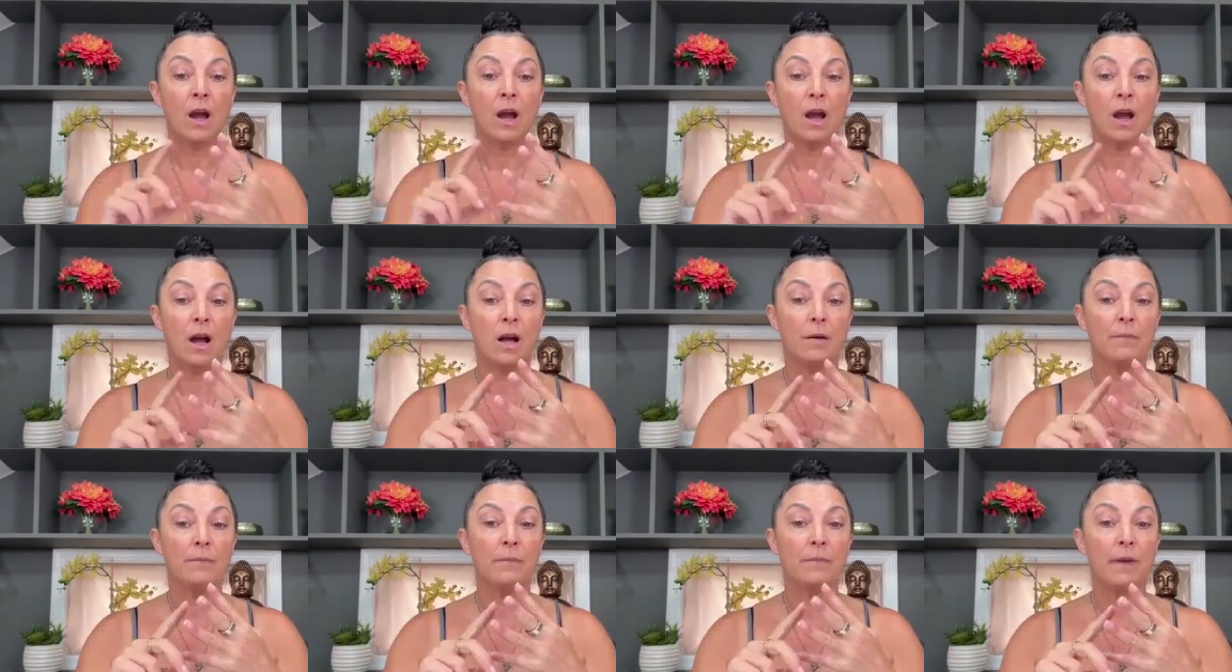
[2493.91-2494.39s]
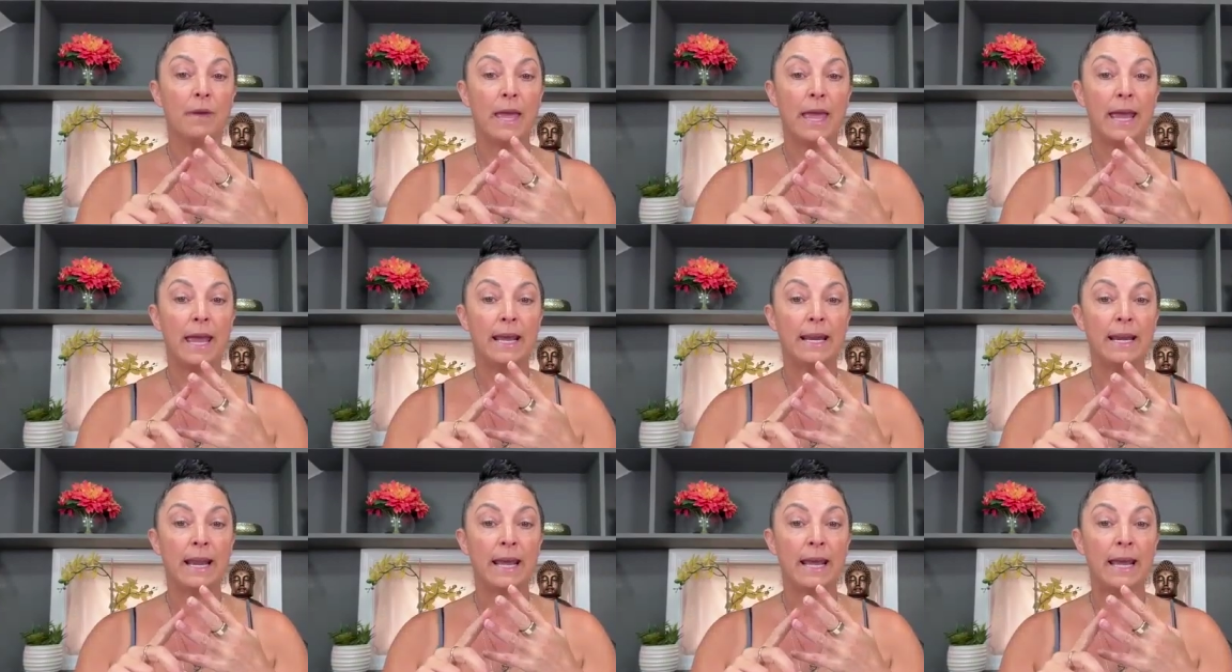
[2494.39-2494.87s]

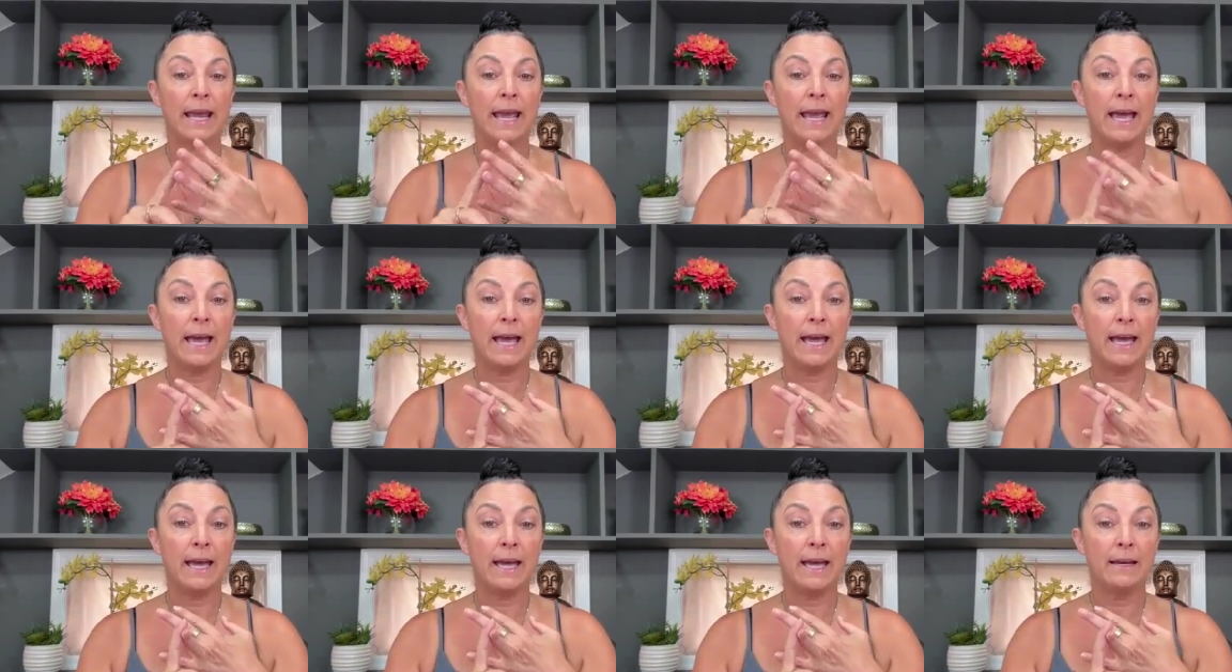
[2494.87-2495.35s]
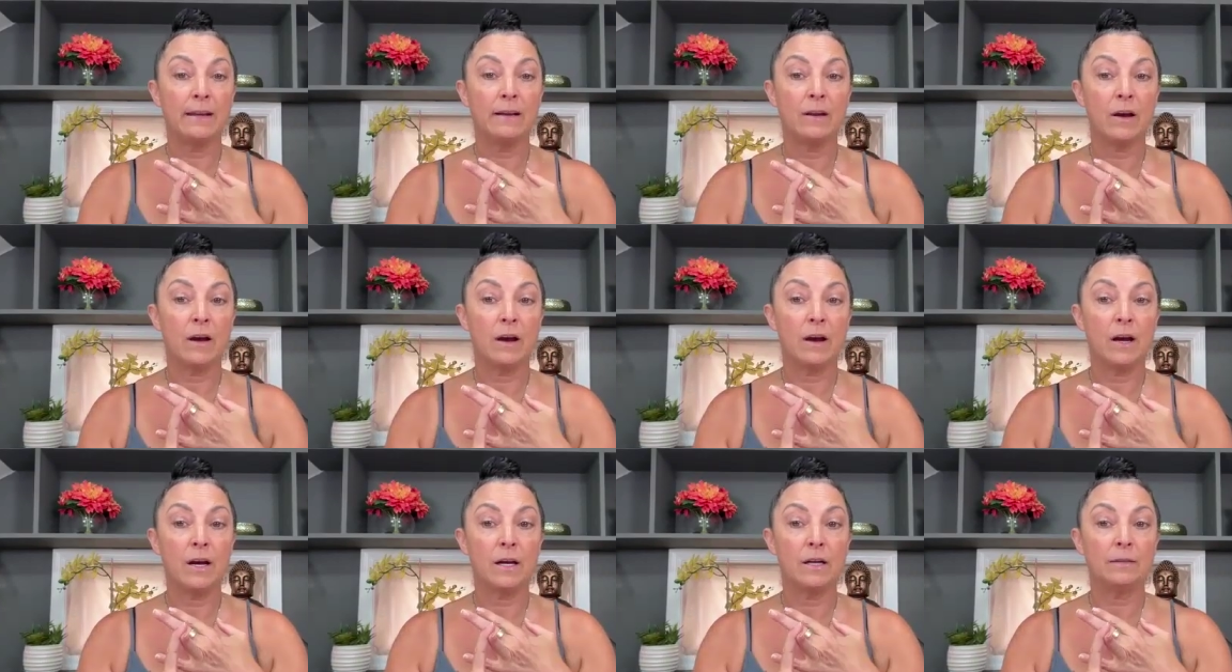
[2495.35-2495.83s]
And I
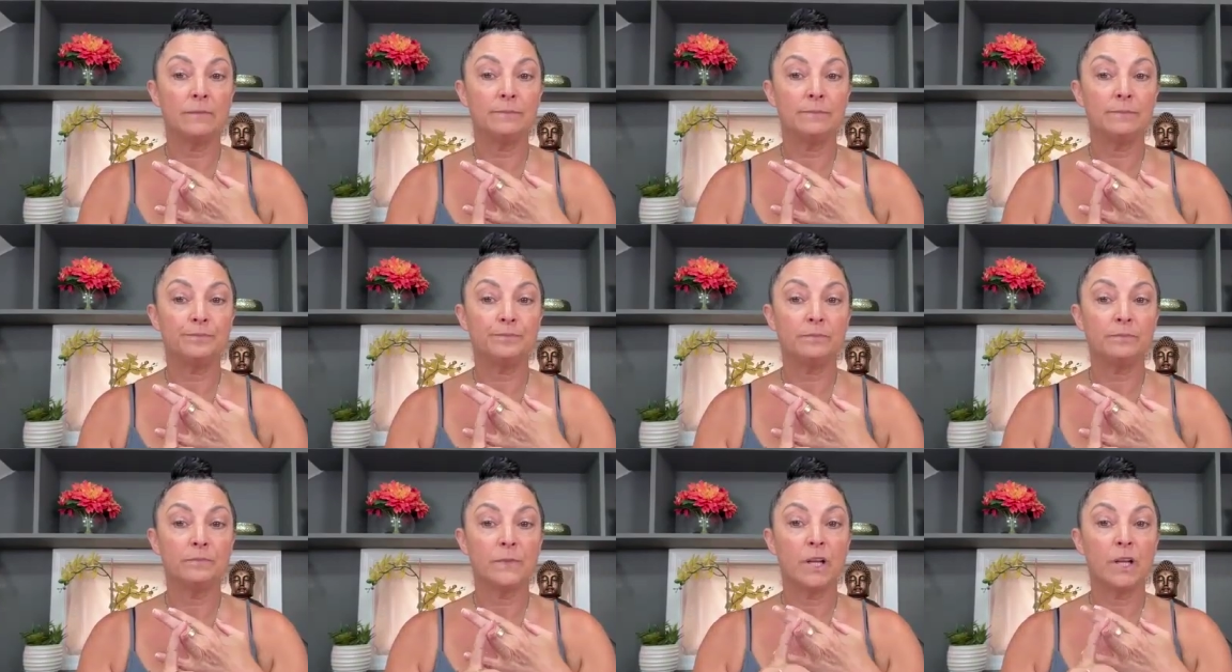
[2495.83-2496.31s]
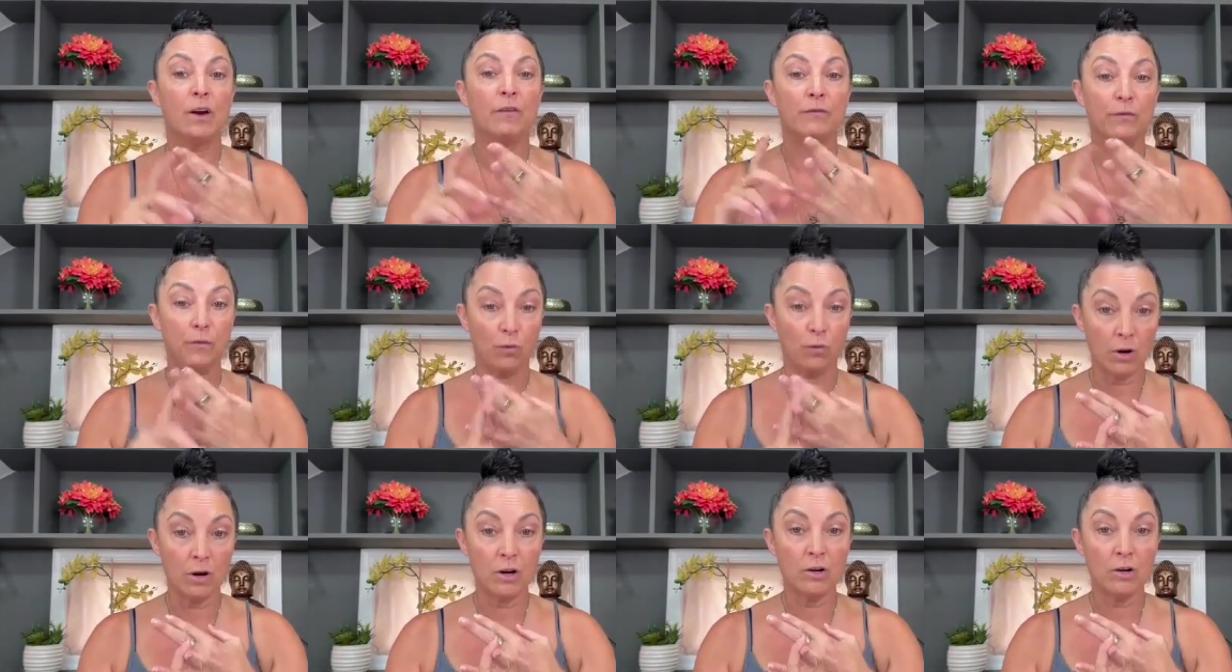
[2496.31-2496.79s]
had a
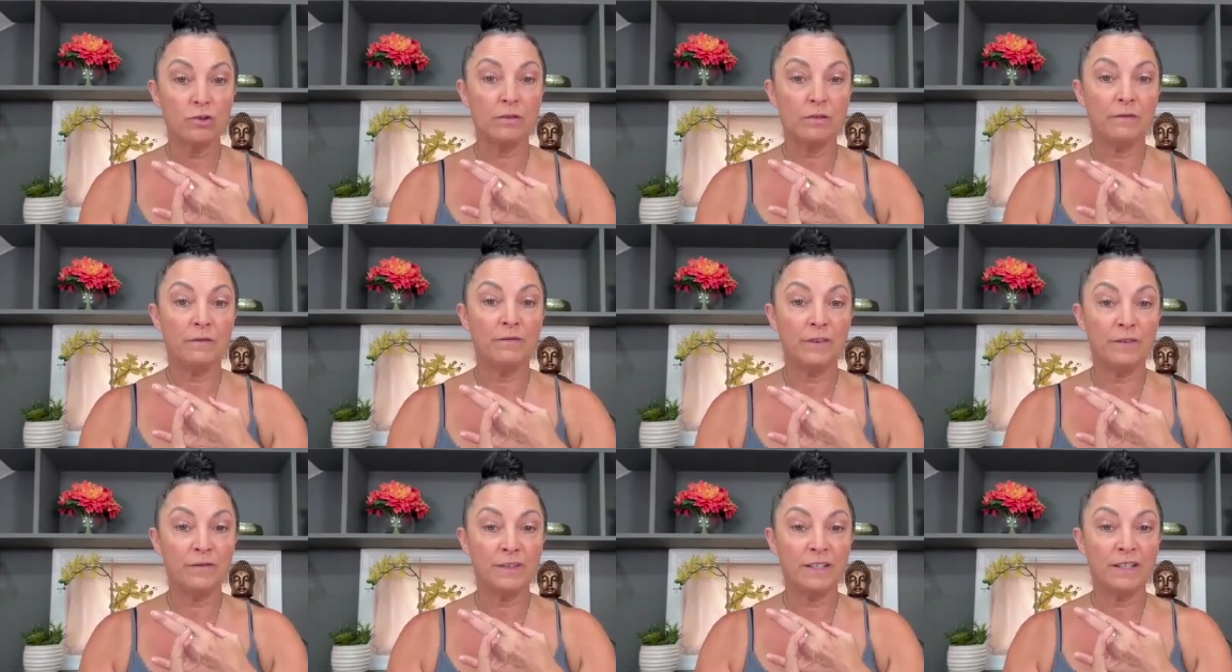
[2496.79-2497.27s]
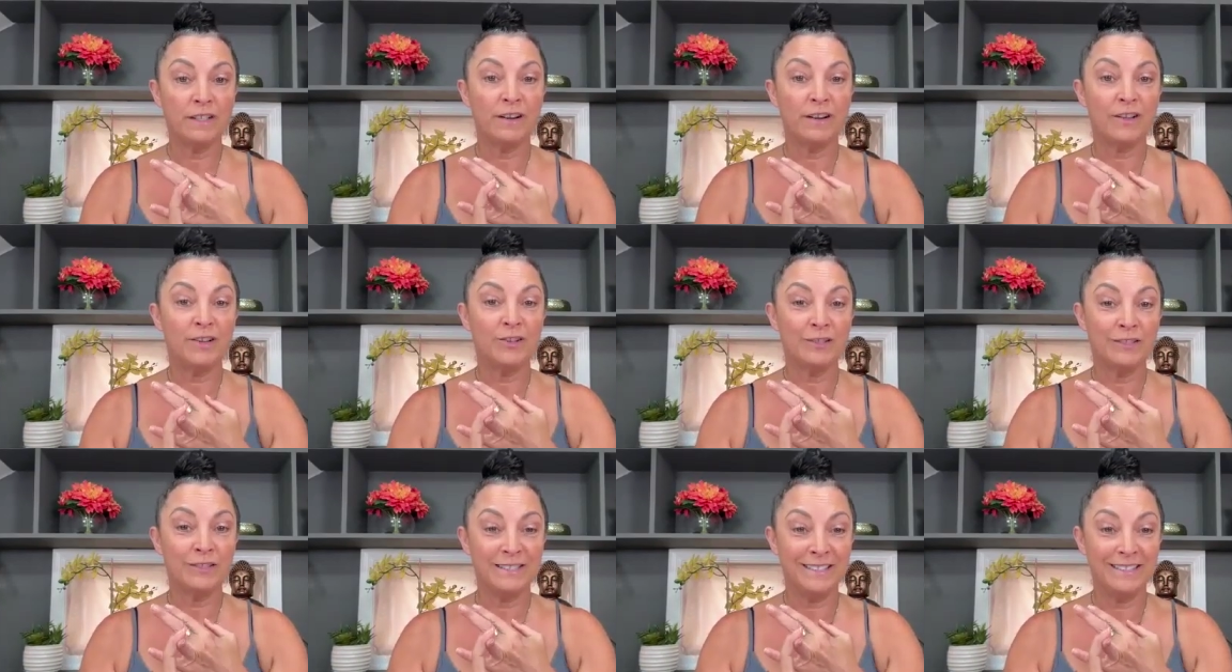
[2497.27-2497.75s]

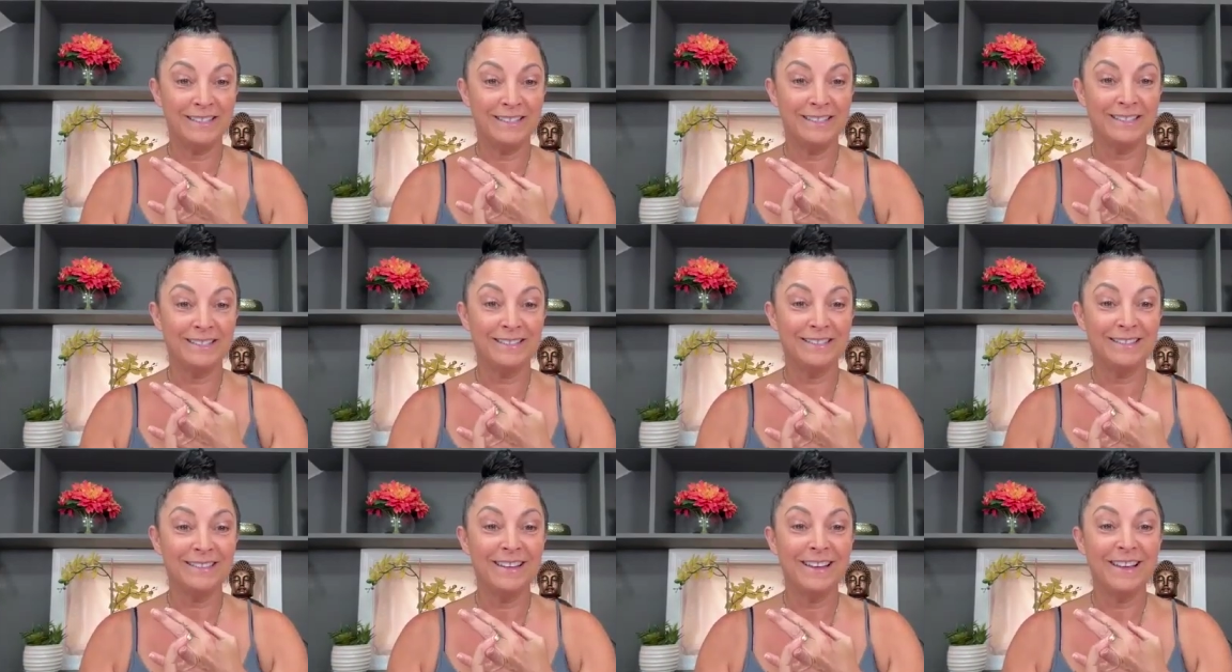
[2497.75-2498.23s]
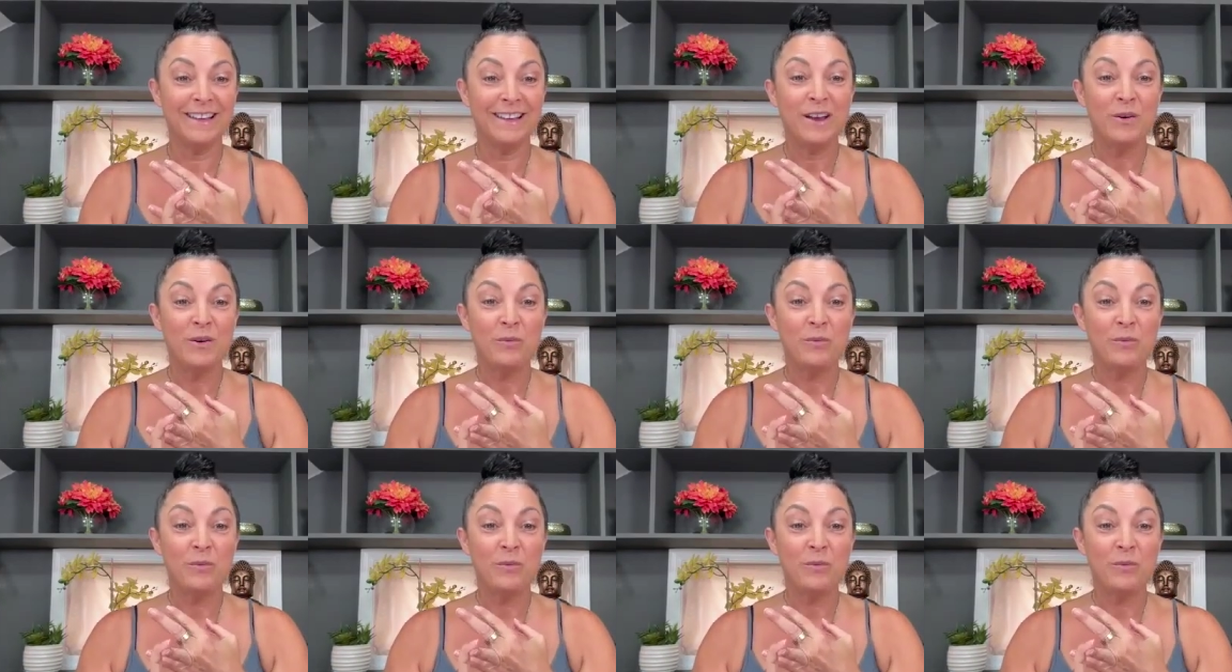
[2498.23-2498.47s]
$450 deal